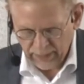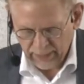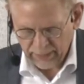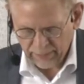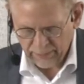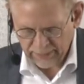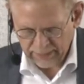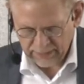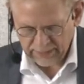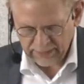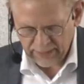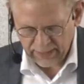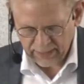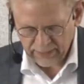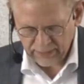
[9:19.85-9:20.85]
In this
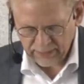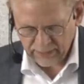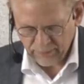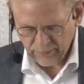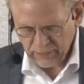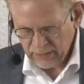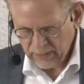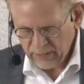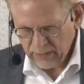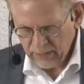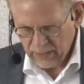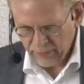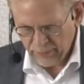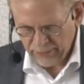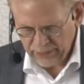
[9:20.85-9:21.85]
sense,
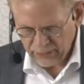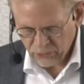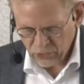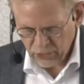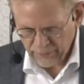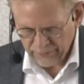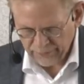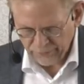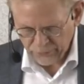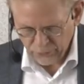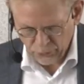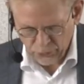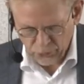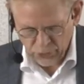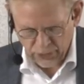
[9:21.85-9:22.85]
a picture of the
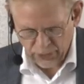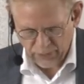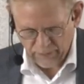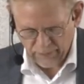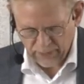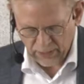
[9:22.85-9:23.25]
future